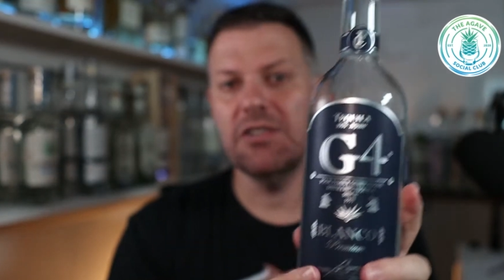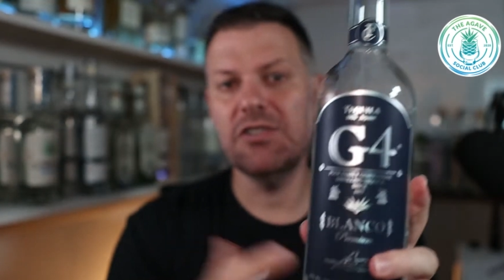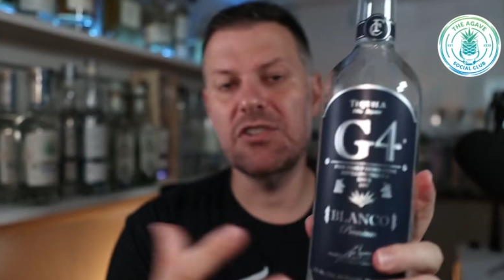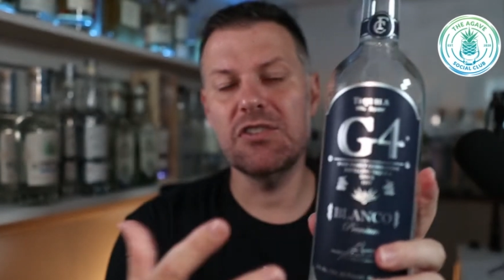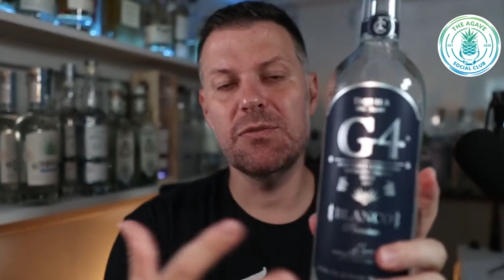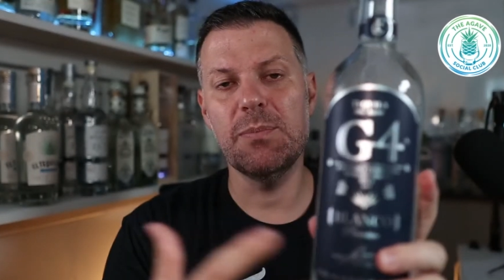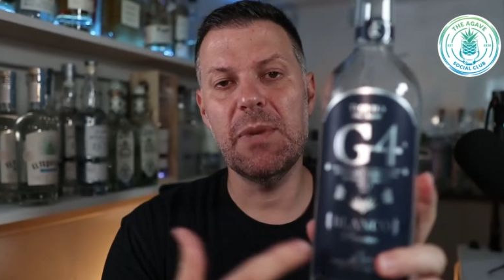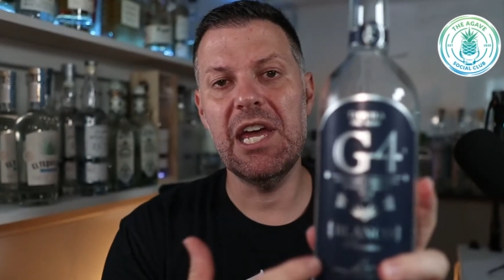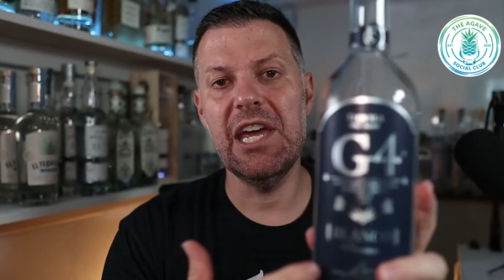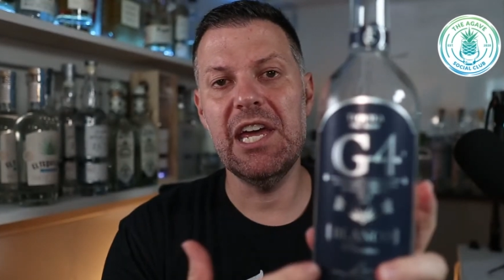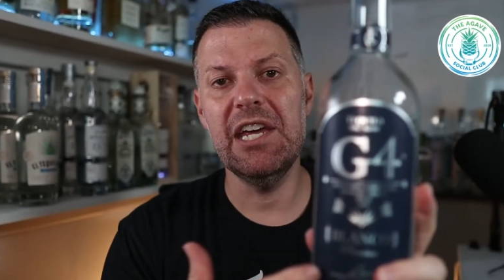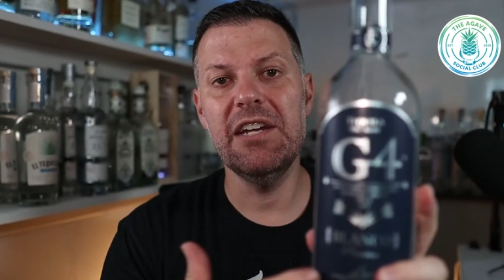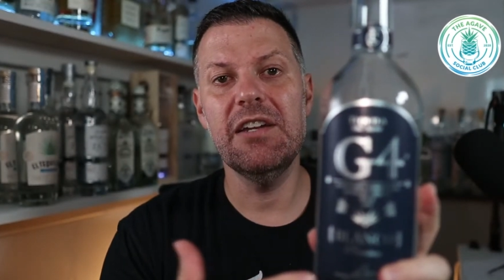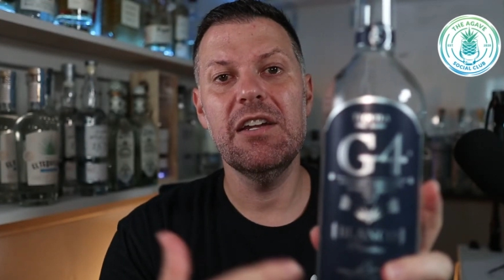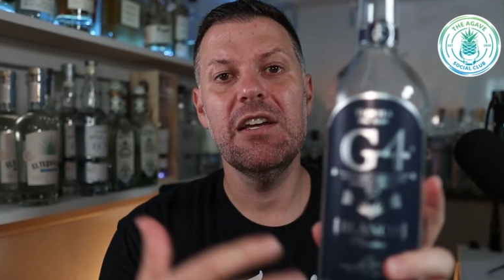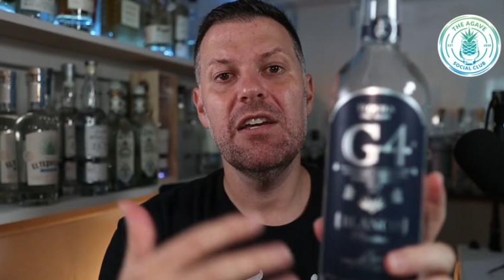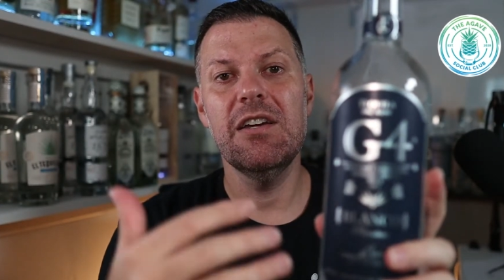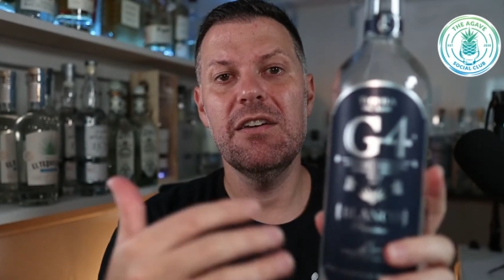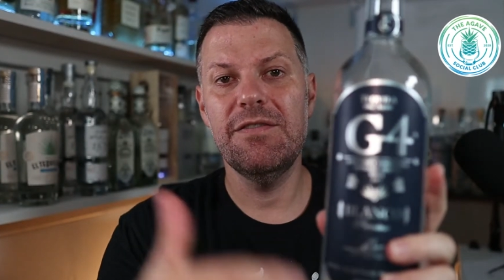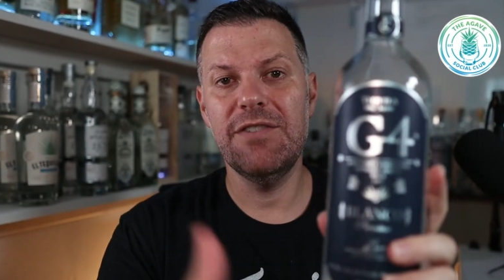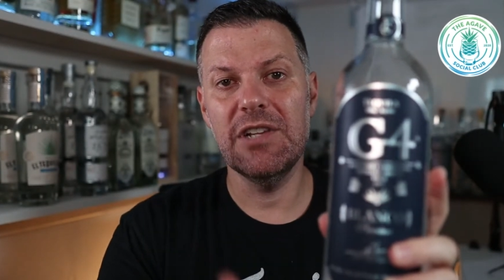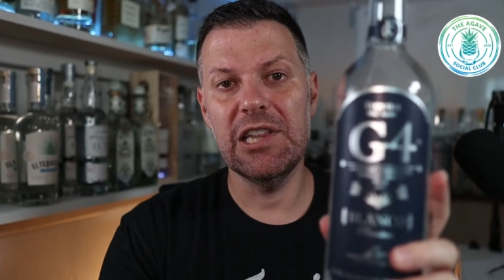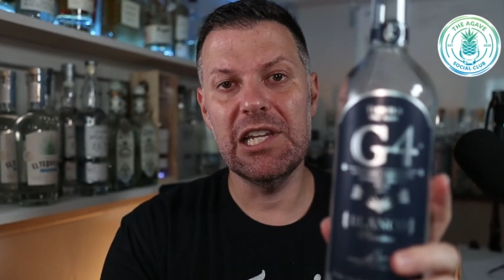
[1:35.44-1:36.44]
This is made
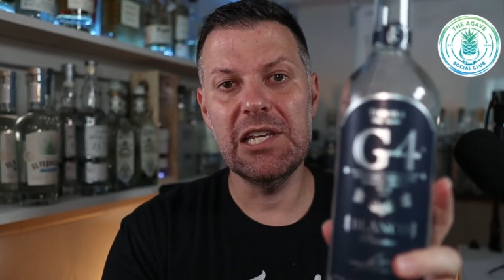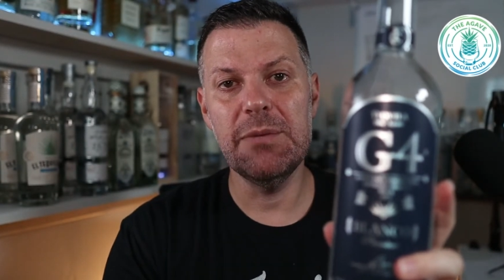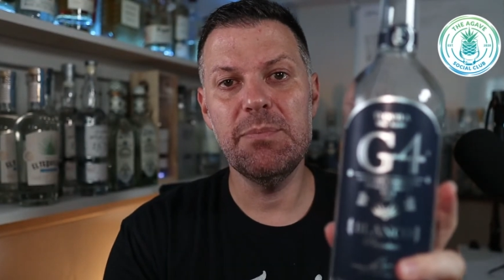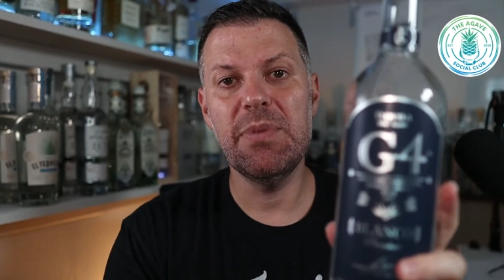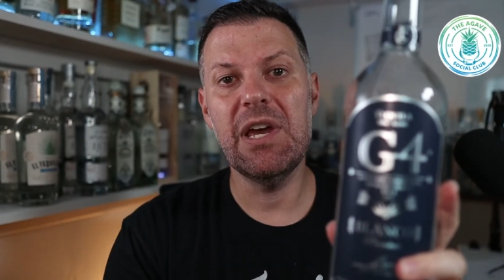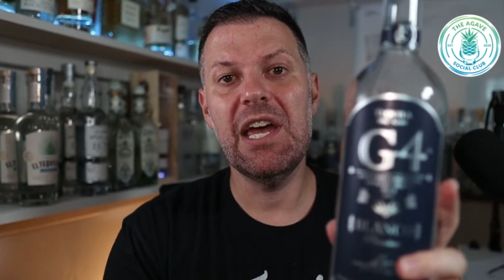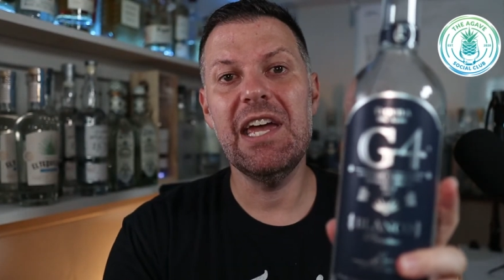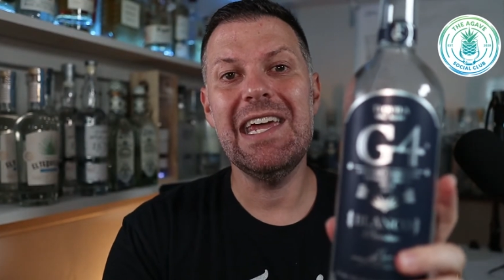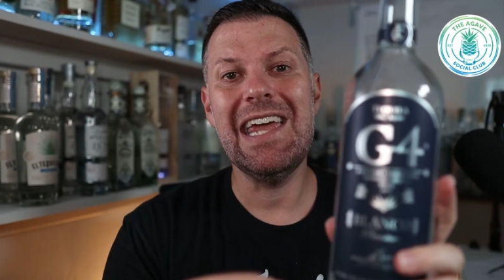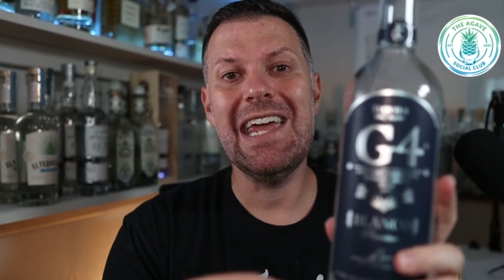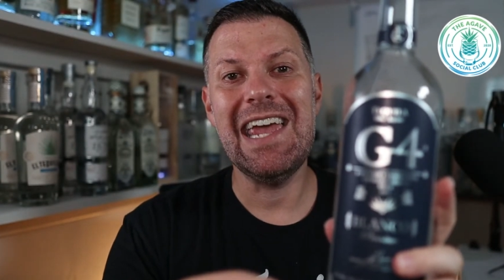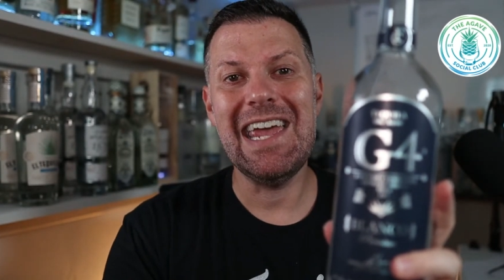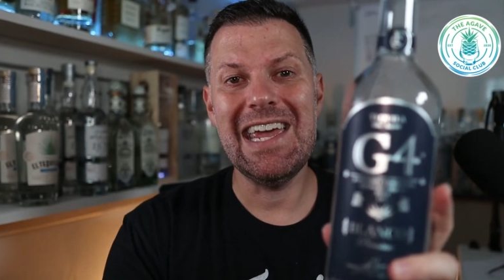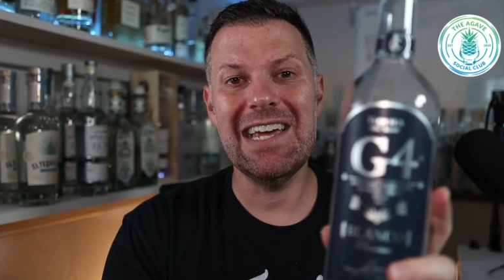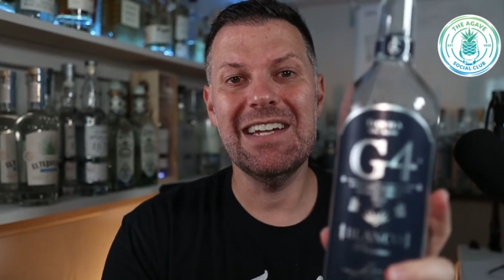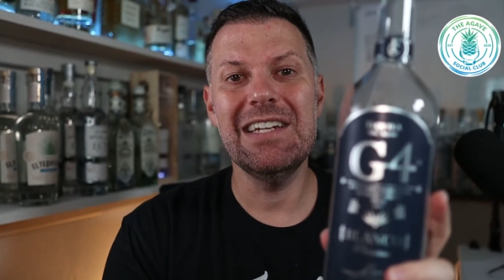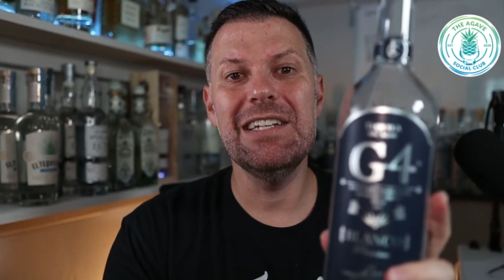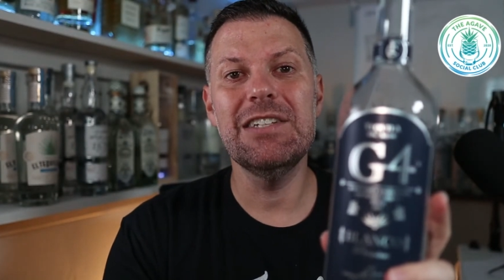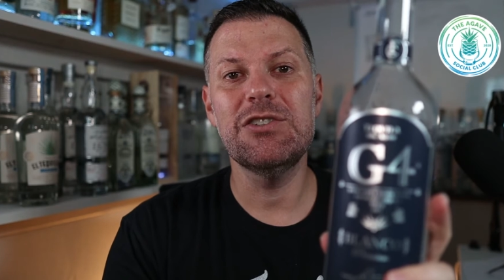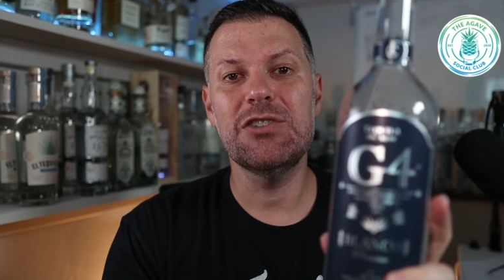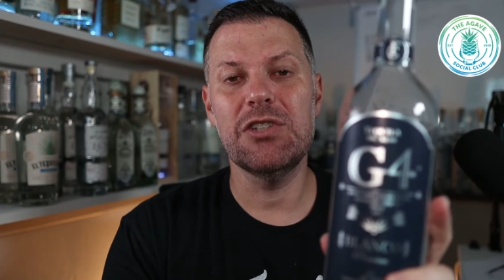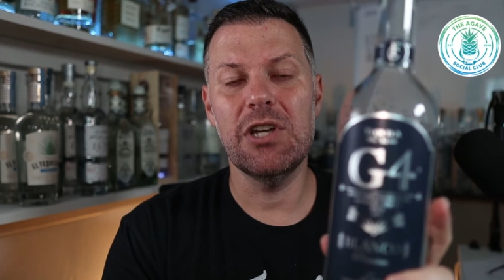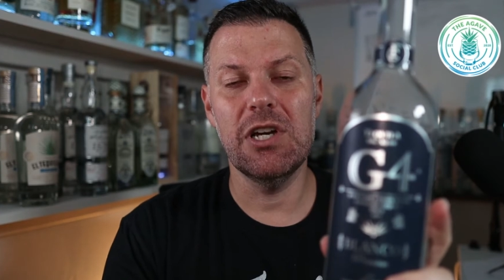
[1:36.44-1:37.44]
Felipe and
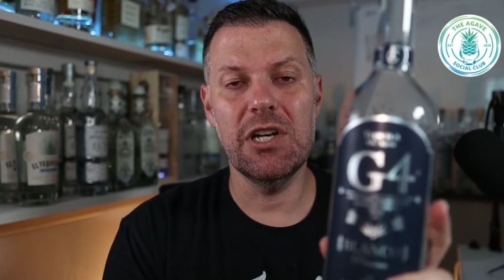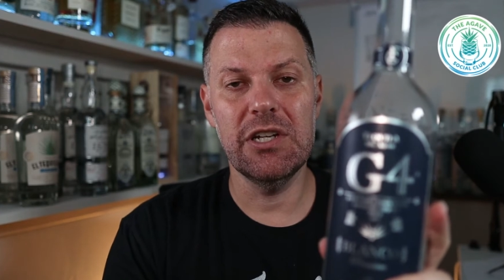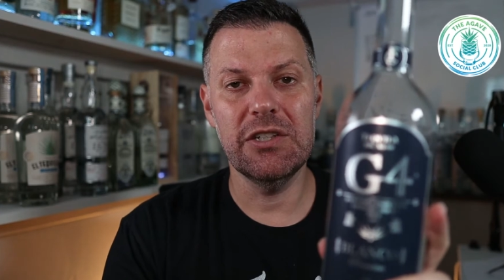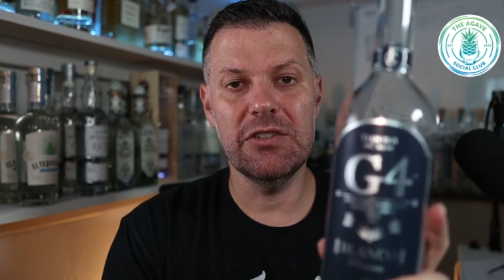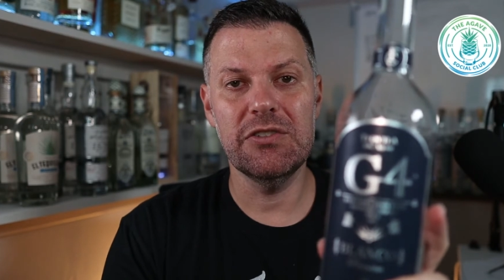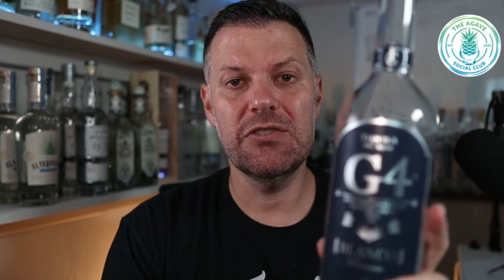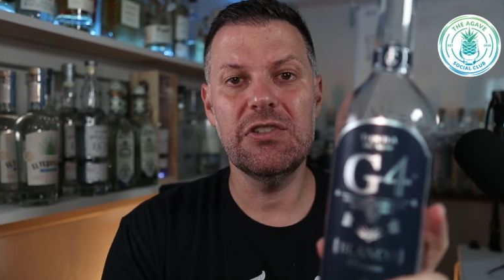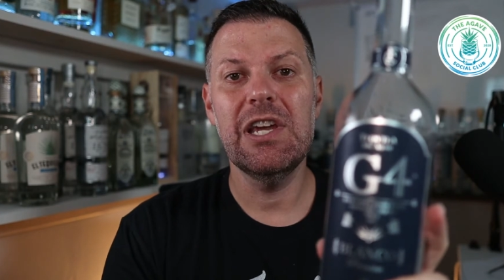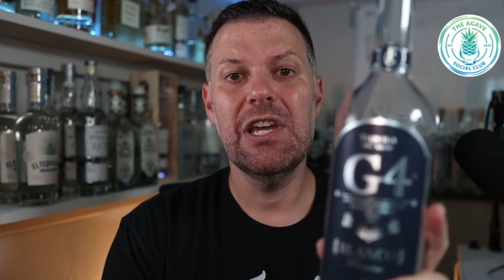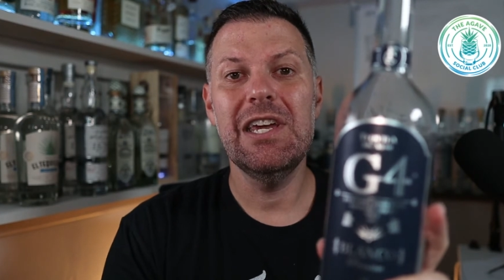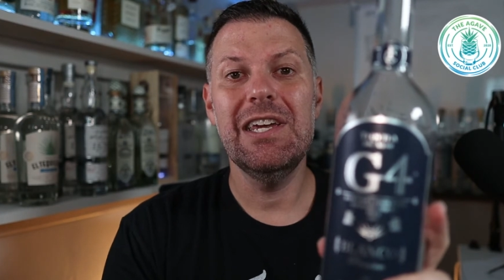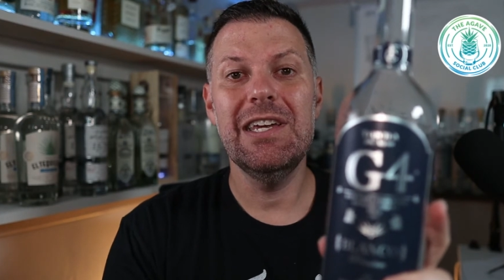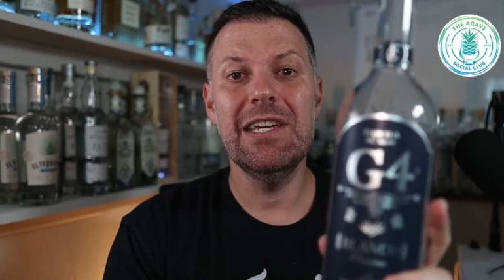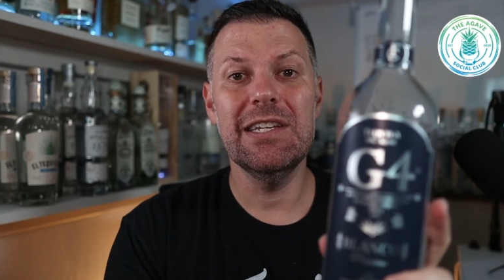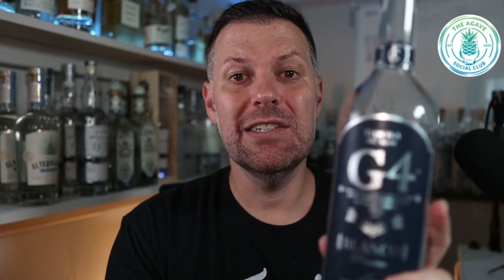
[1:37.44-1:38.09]
his sons.